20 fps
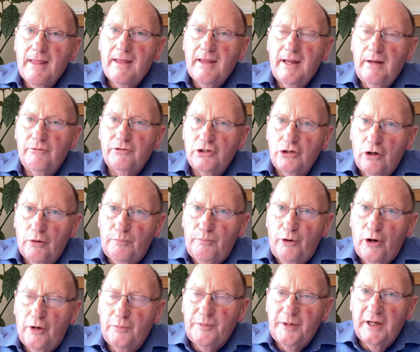He was not
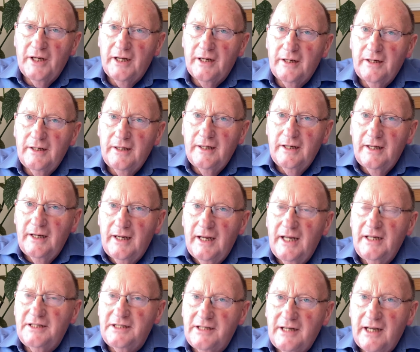popular in
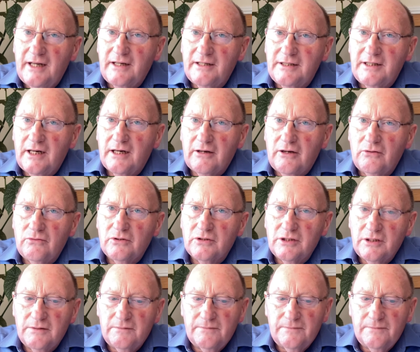certain circles.